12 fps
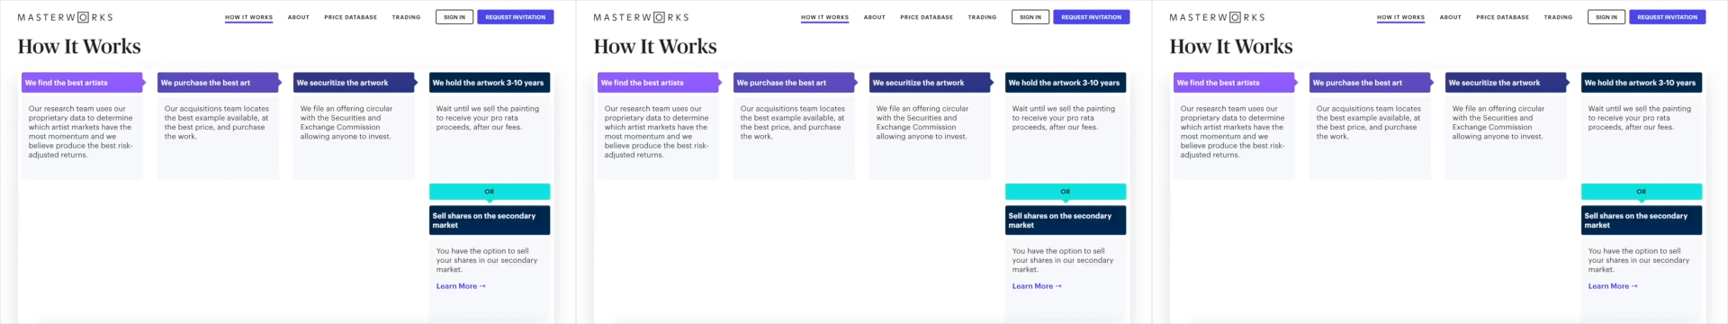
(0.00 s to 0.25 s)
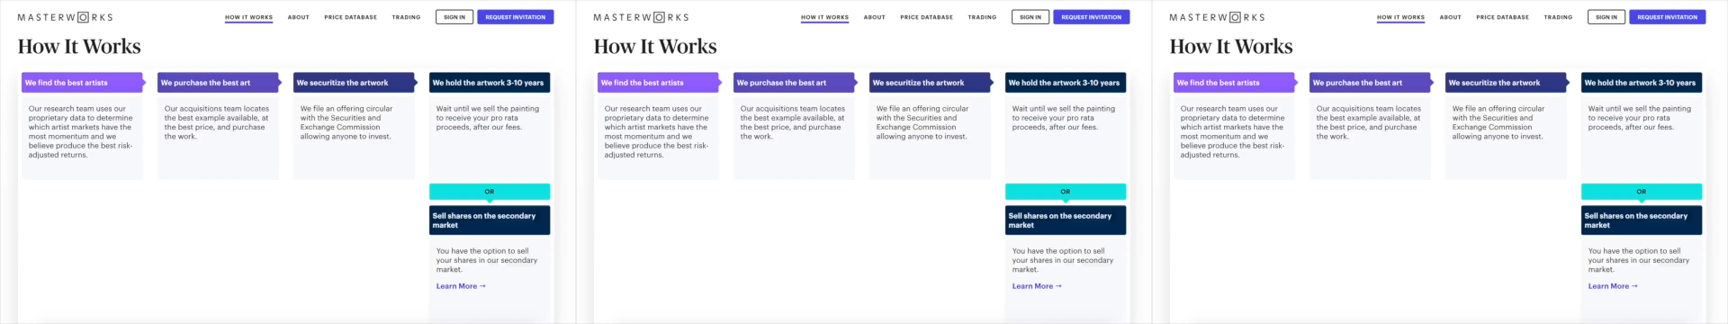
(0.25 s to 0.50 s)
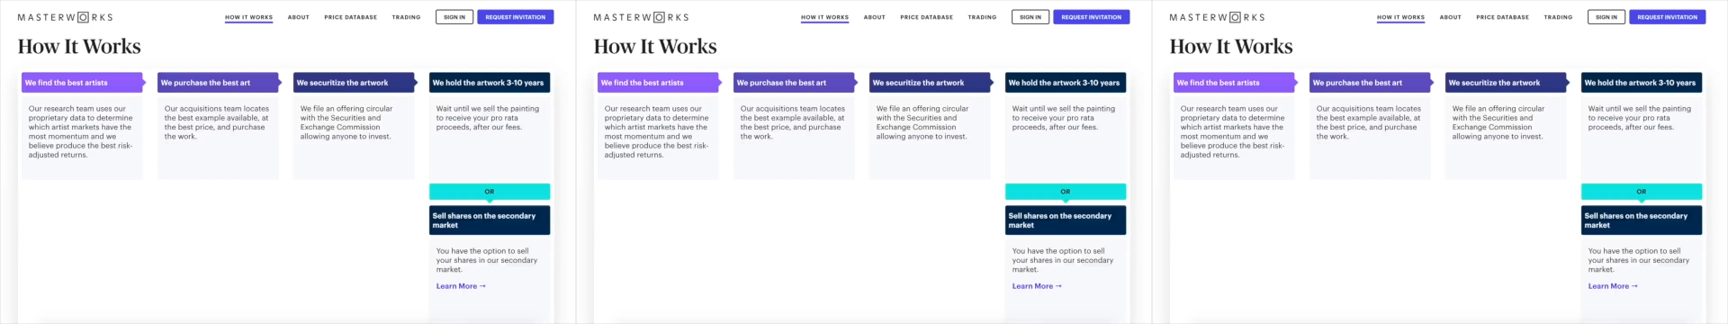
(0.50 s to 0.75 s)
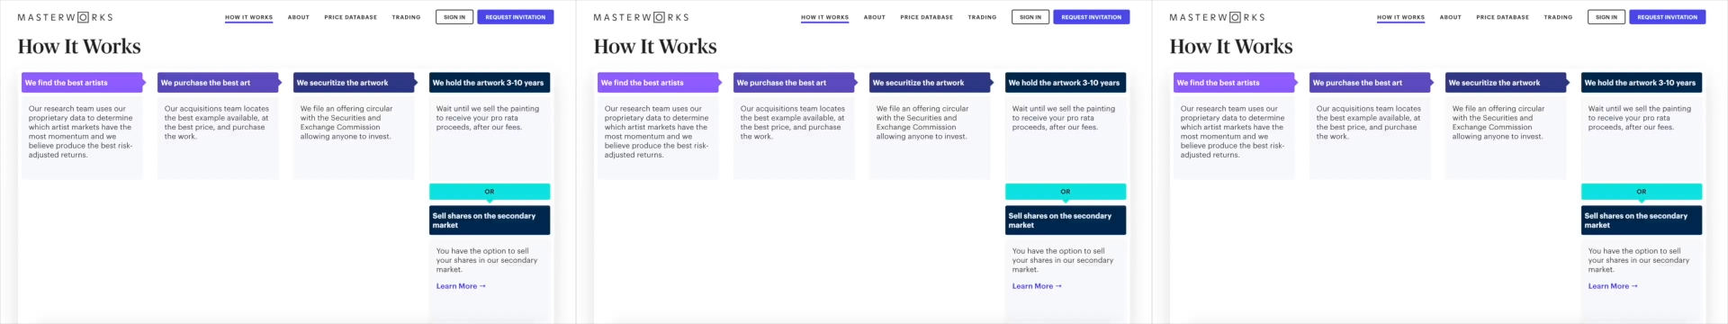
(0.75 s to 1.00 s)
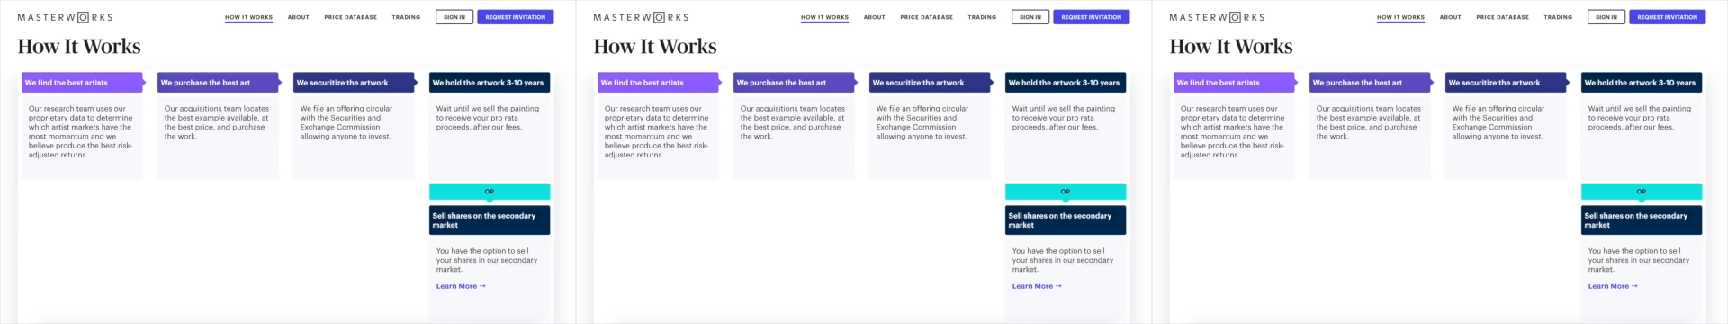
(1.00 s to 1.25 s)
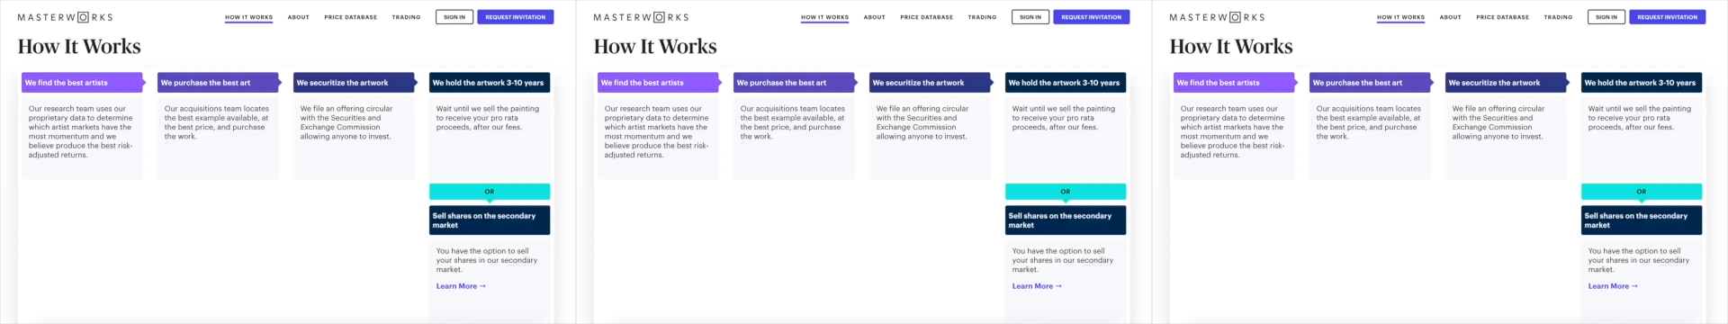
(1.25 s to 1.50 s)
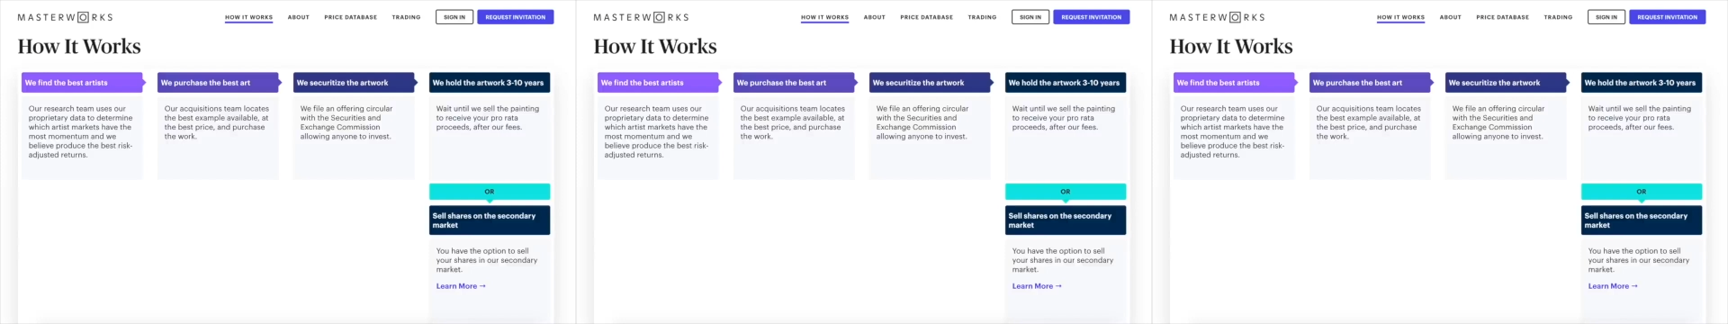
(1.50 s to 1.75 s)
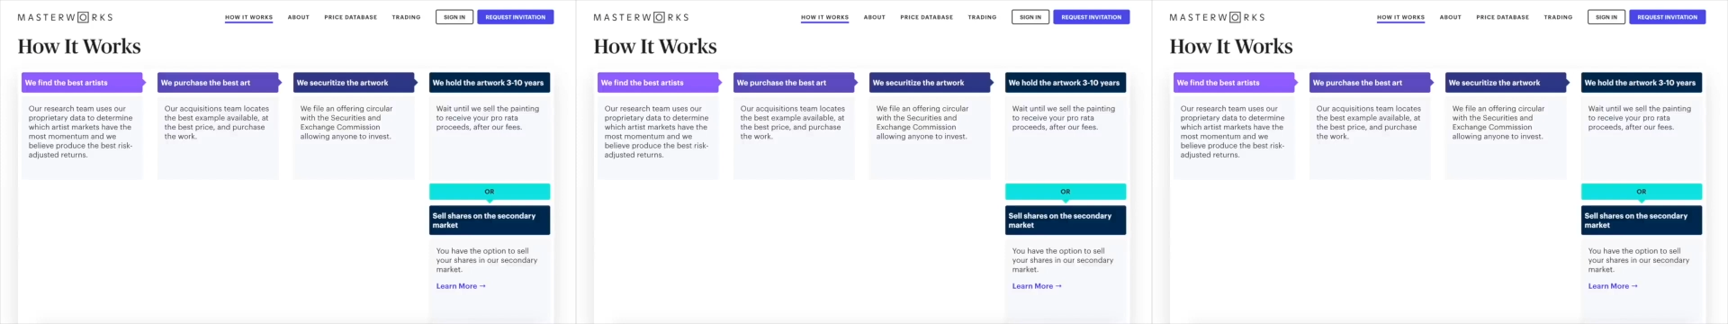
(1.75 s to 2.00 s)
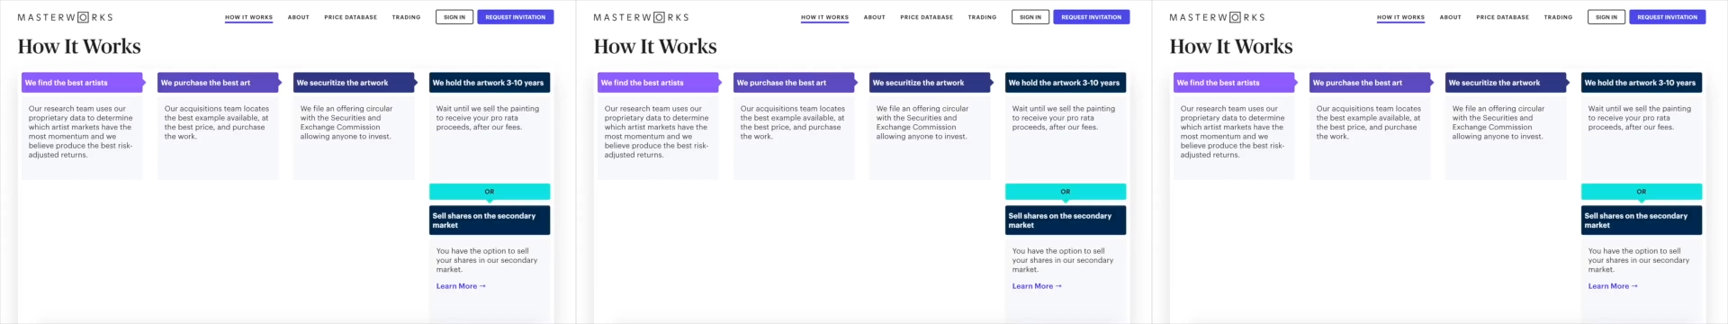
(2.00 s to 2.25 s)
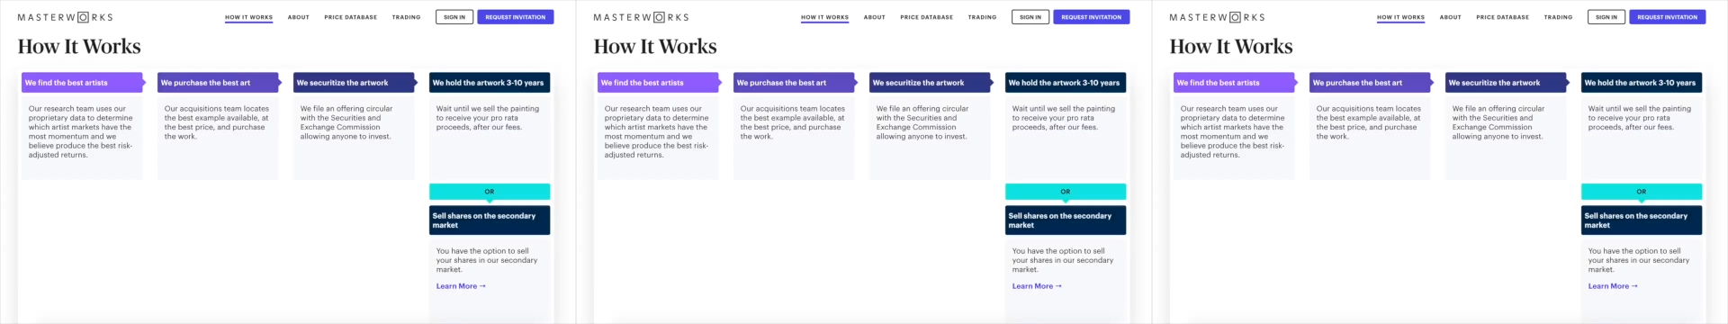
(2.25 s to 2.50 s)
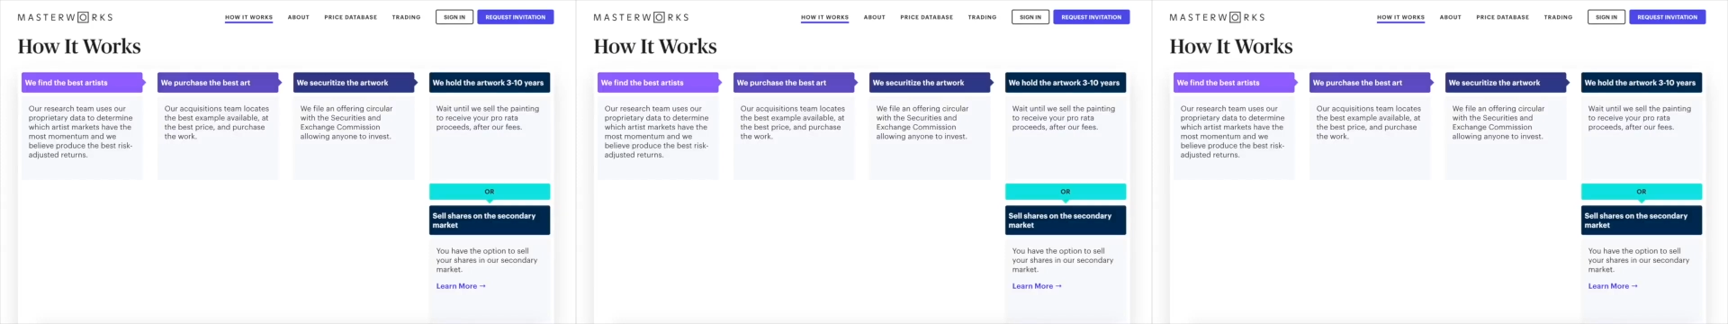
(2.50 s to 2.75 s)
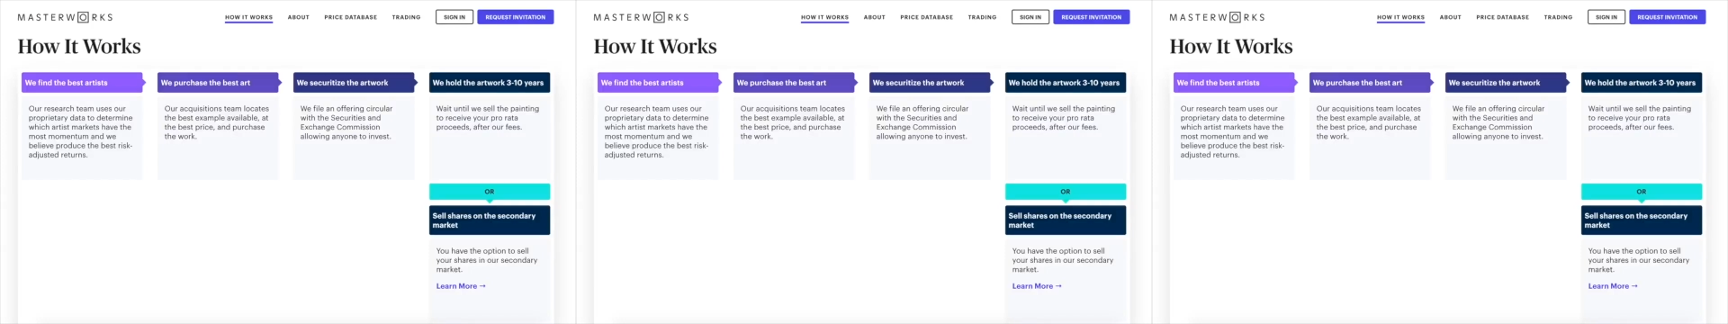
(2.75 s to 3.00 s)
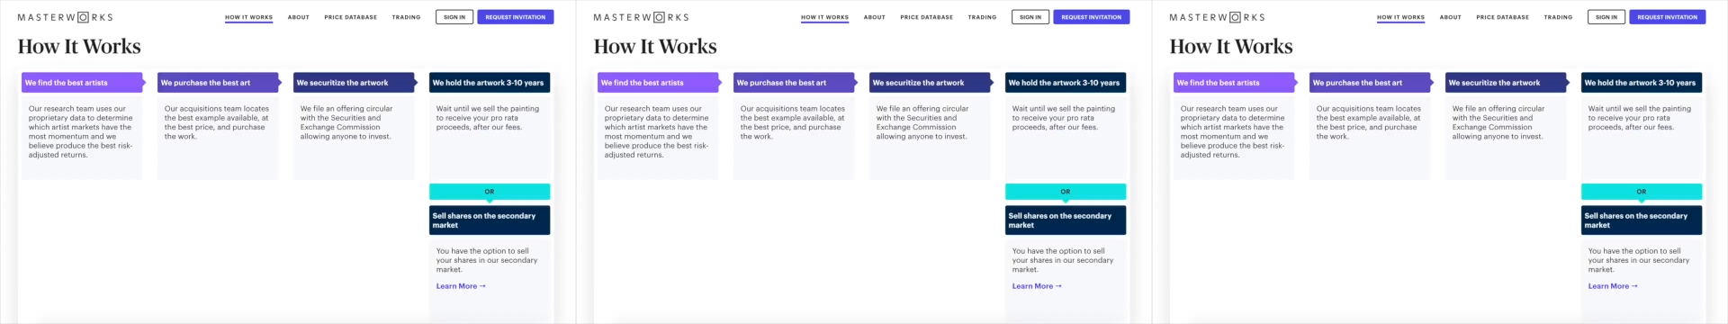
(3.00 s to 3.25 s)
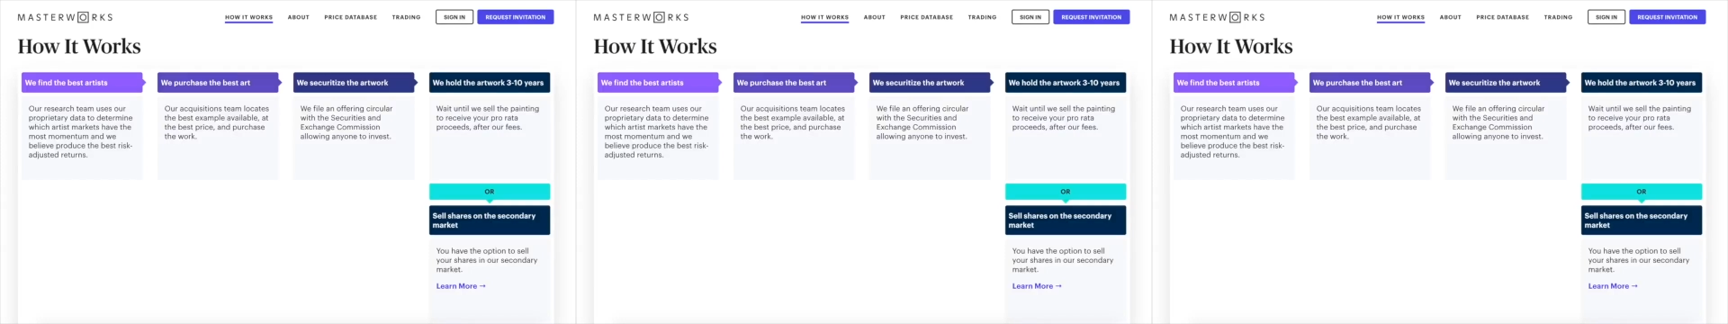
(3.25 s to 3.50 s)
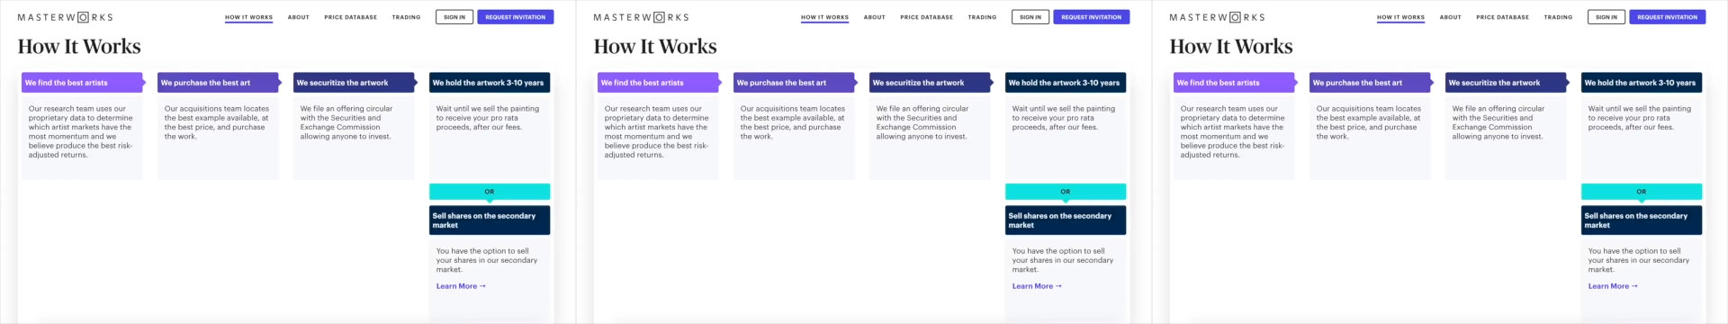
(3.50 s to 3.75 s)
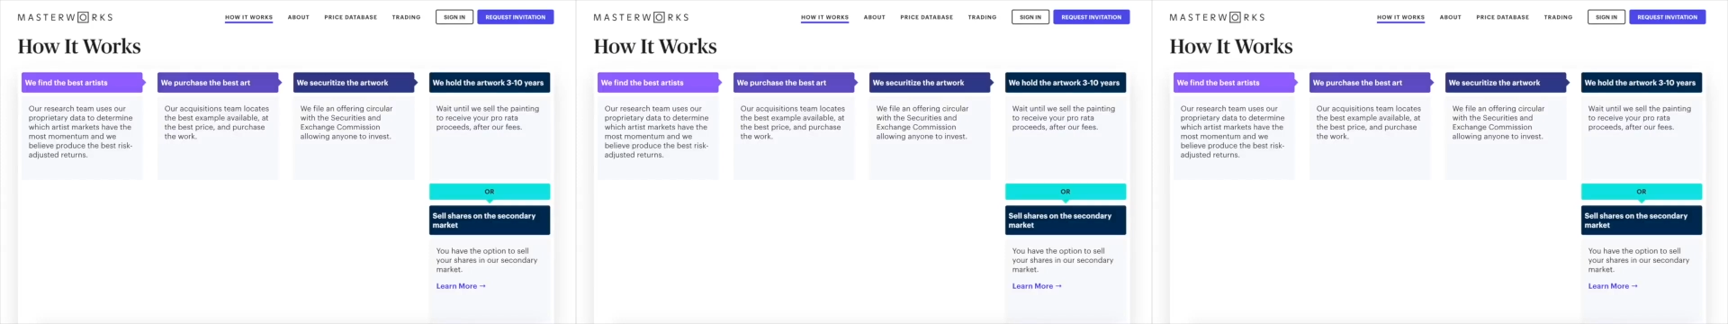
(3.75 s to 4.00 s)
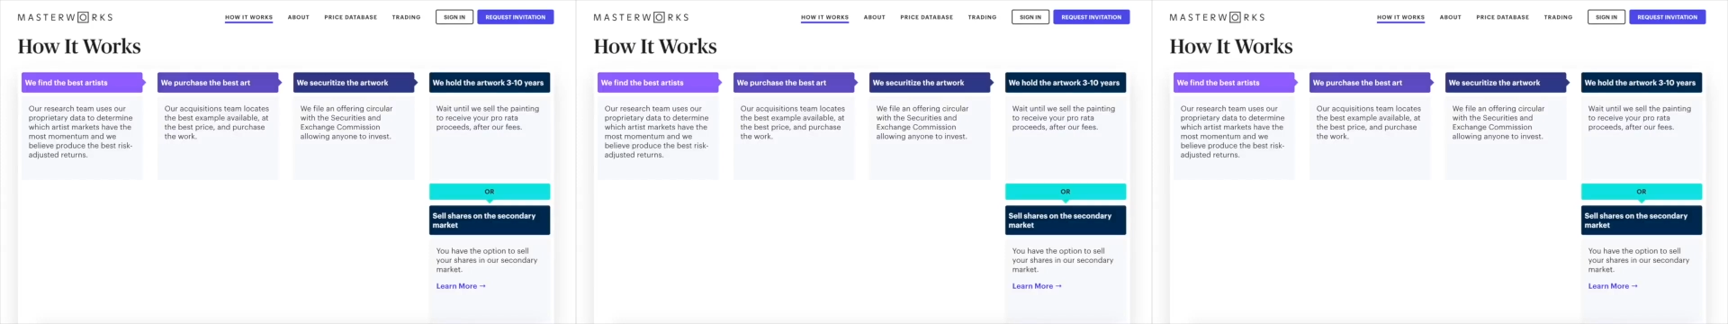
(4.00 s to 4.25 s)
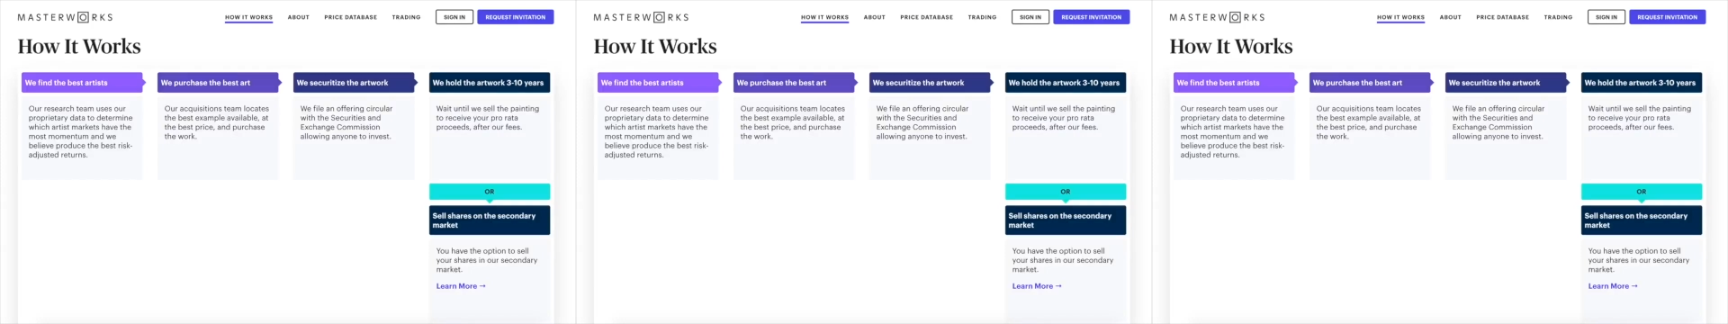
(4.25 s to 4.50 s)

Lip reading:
[unreadable: no face in view]